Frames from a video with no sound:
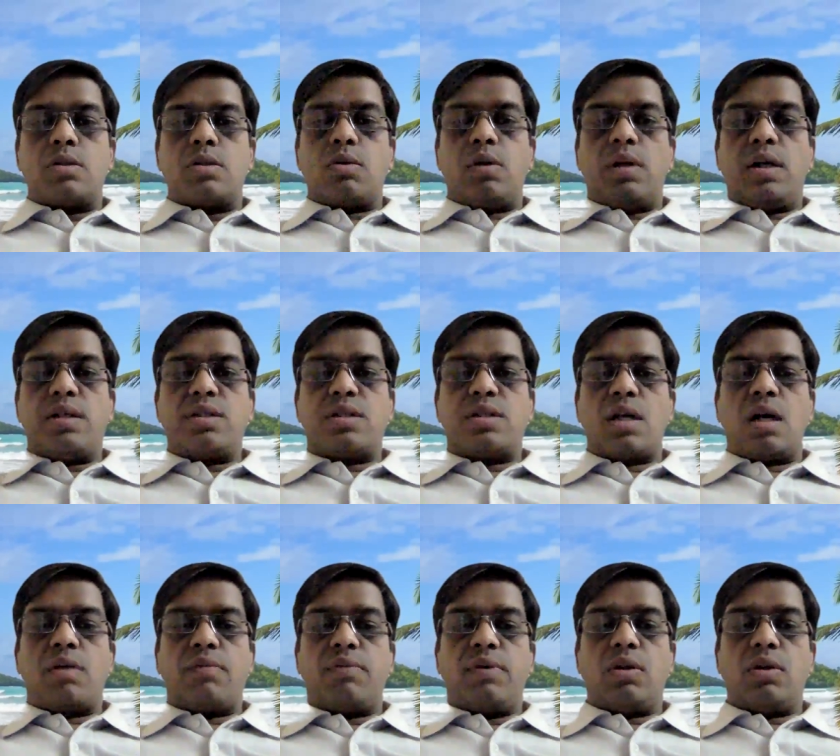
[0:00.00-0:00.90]
So let's
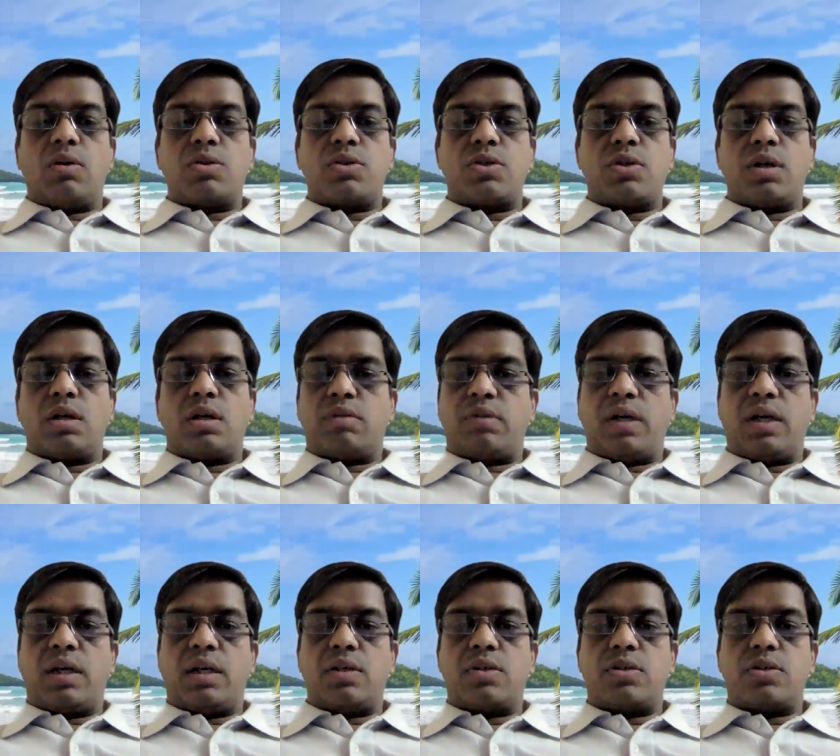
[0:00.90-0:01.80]
start with
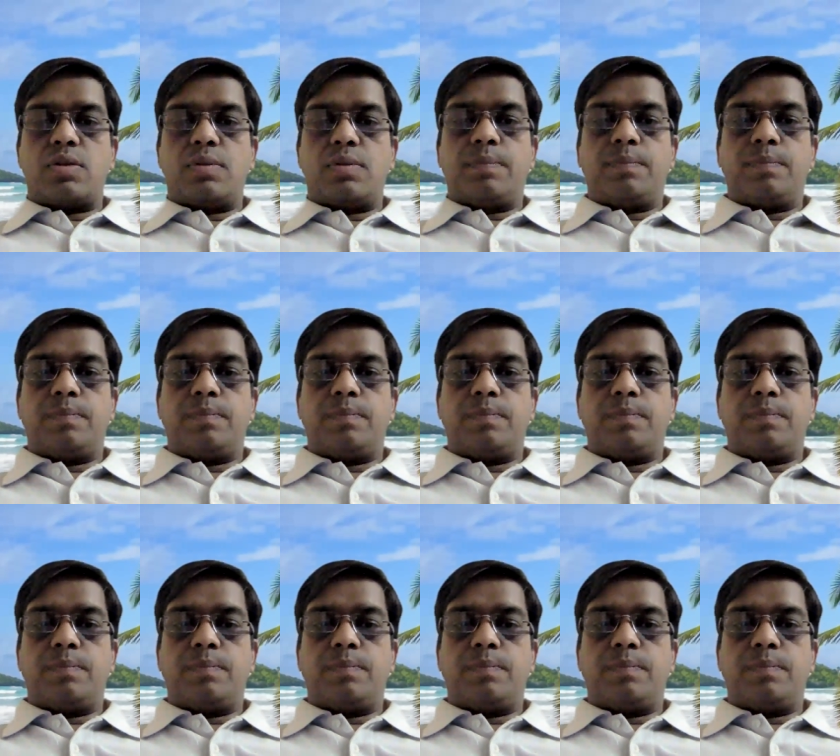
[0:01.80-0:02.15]
osteoarthritis.